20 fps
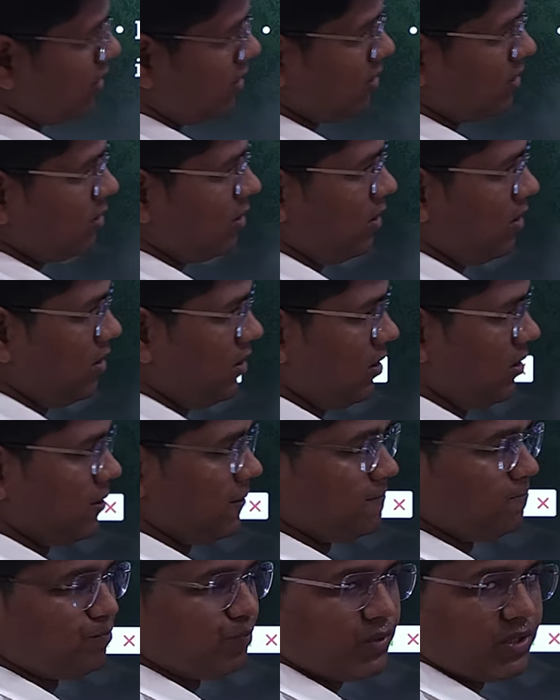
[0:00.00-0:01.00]
all
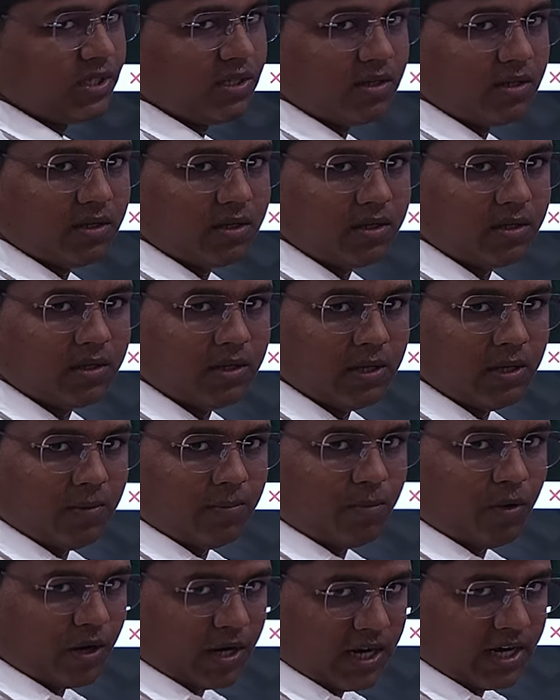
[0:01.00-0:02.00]
the
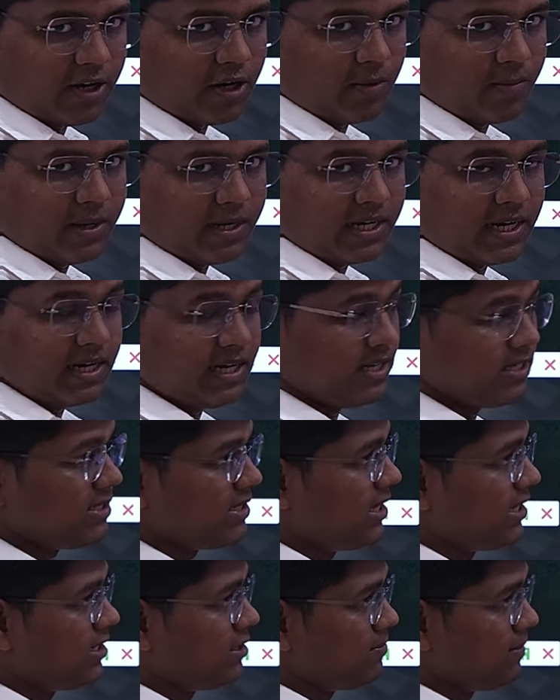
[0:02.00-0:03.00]
fungal dermatitis,
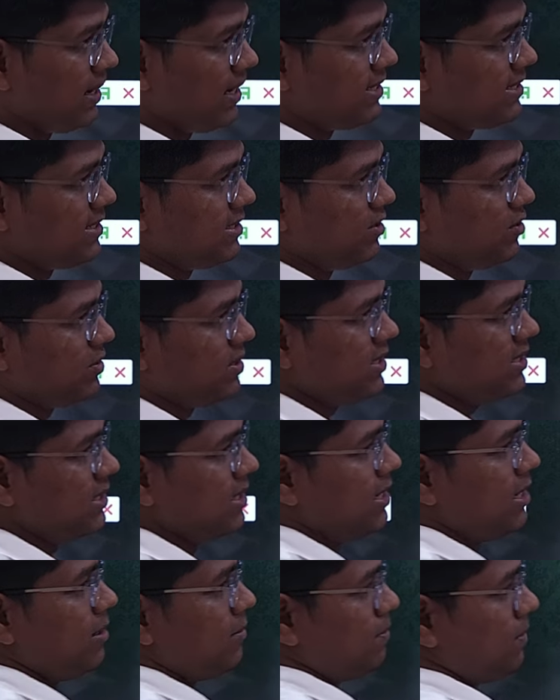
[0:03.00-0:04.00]
that is
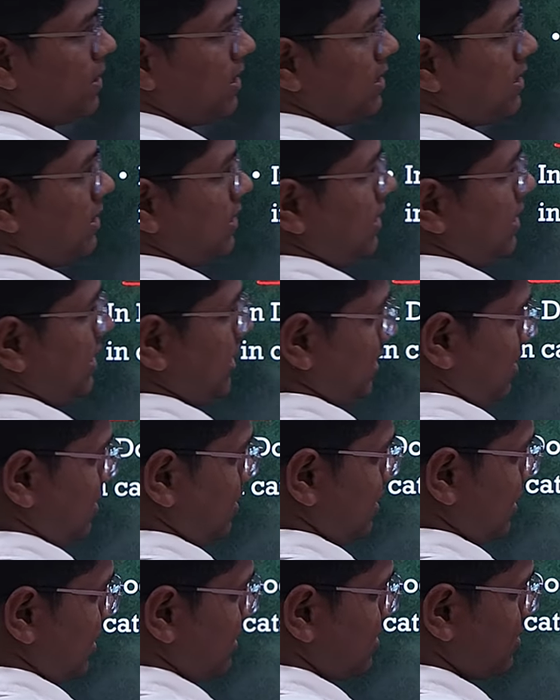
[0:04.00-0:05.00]
malassezias, but
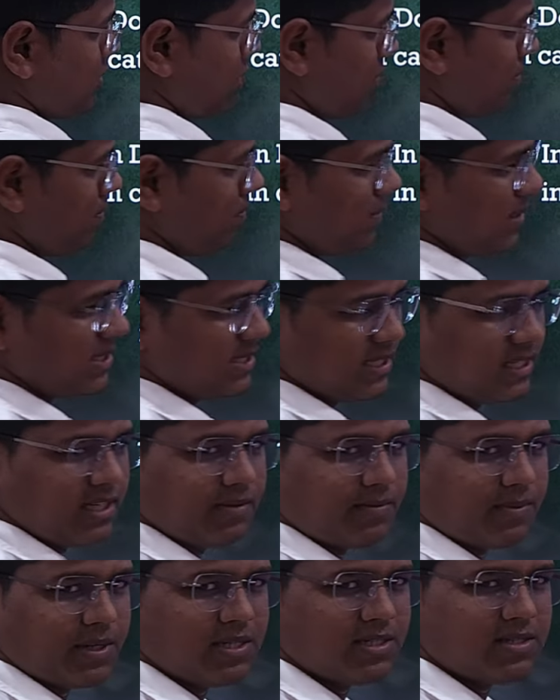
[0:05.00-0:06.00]
here there is some basic
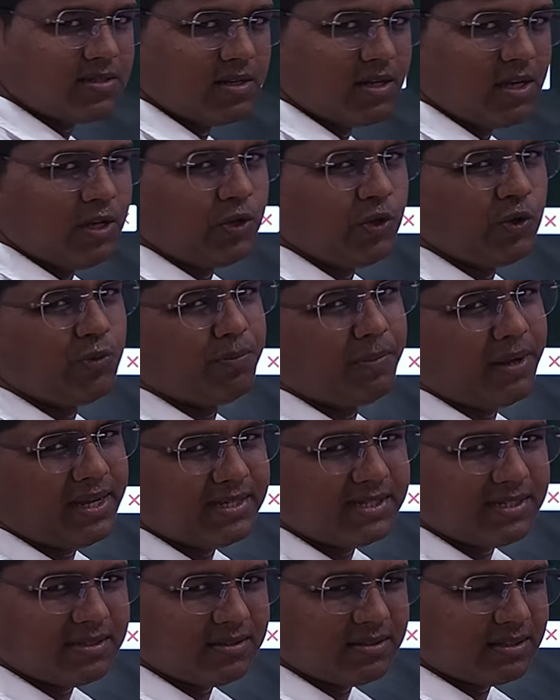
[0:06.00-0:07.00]
difference. you may
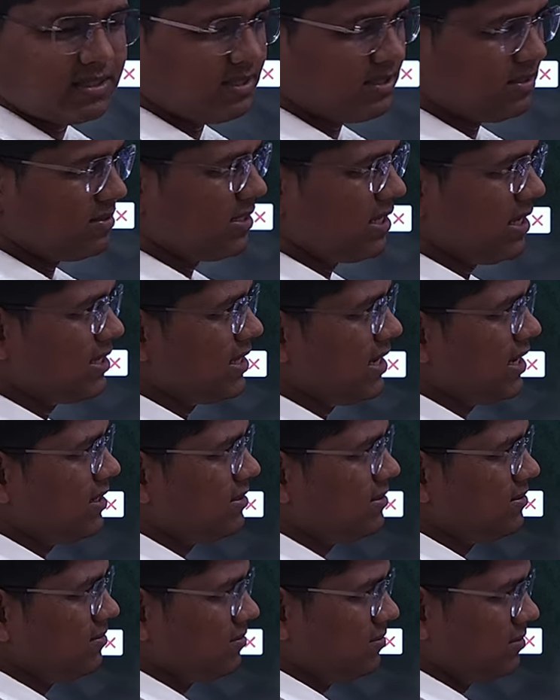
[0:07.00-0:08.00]
say that
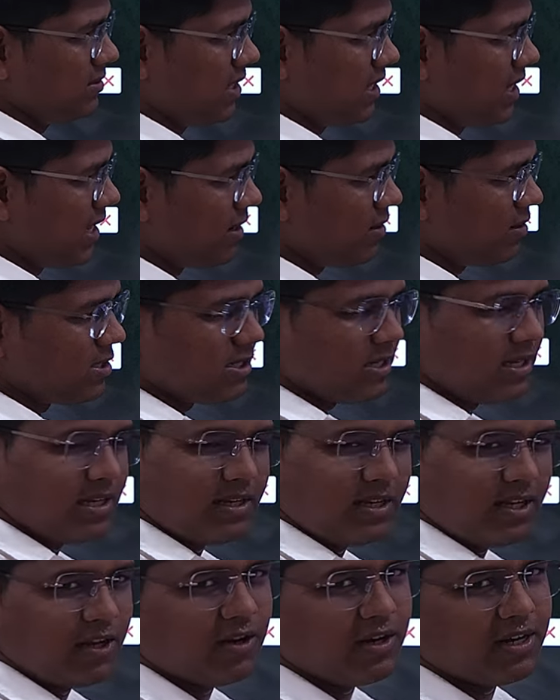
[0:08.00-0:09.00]
they are
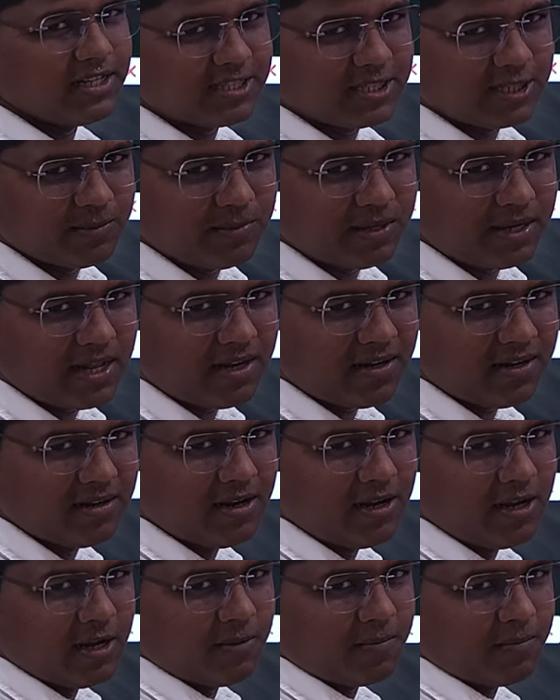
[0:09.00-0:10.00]
nearly similar,
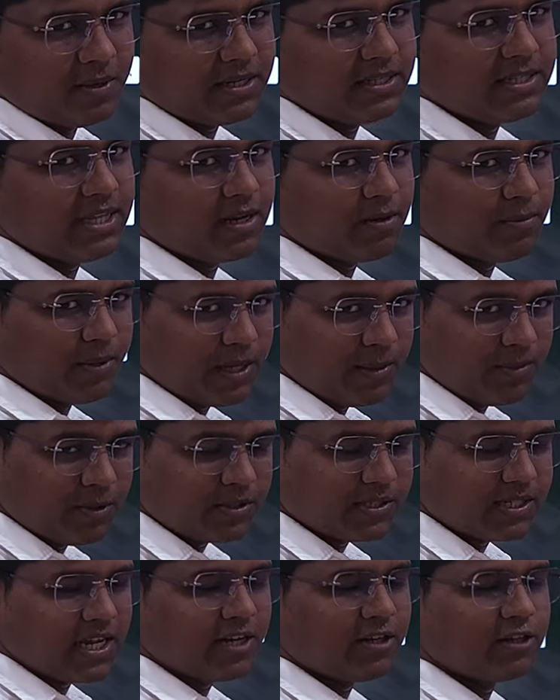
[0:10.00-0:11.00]
but they are very
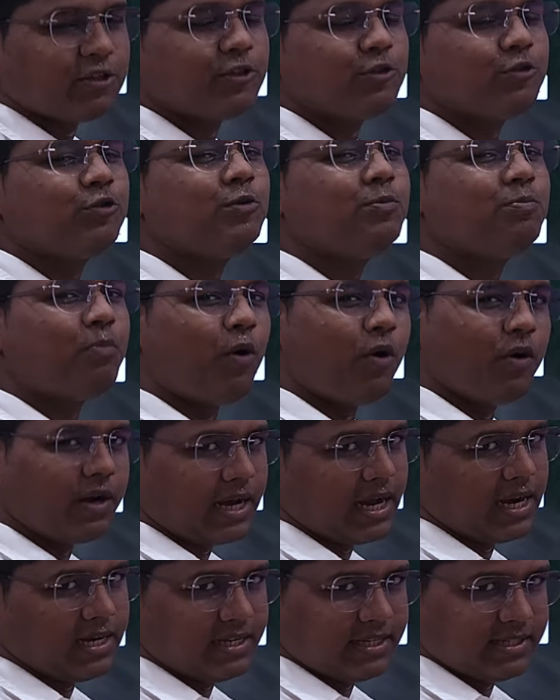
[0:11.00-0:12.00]
much characteristic of the
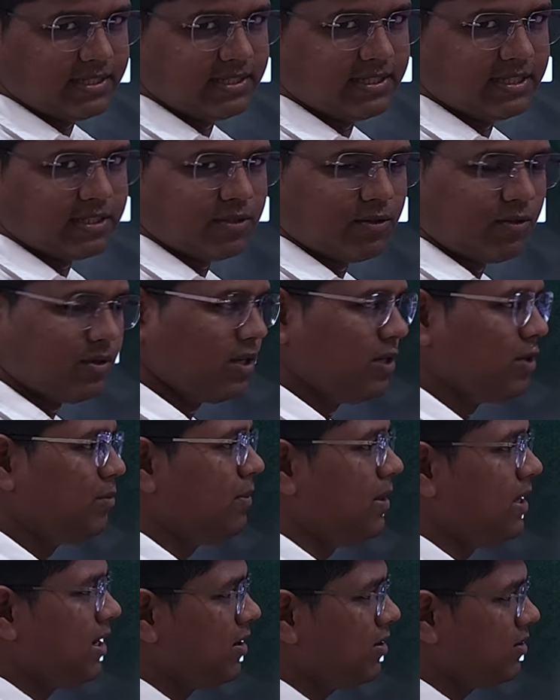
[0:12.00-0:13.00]
fungal diseases. Okay, you
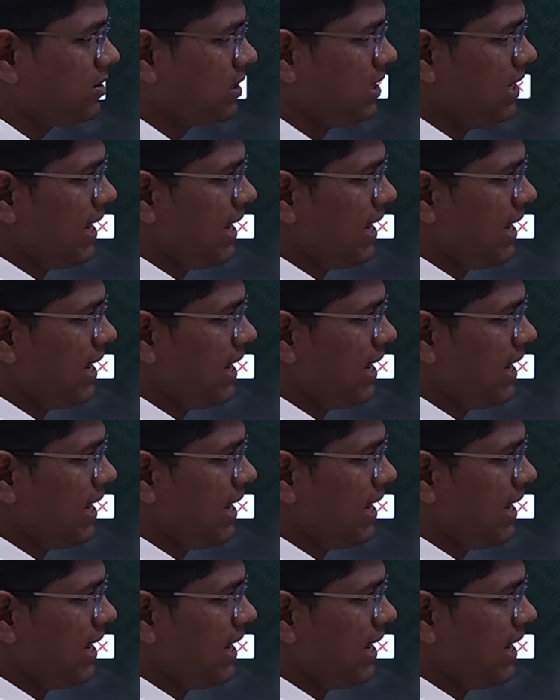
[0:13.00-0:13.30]
may not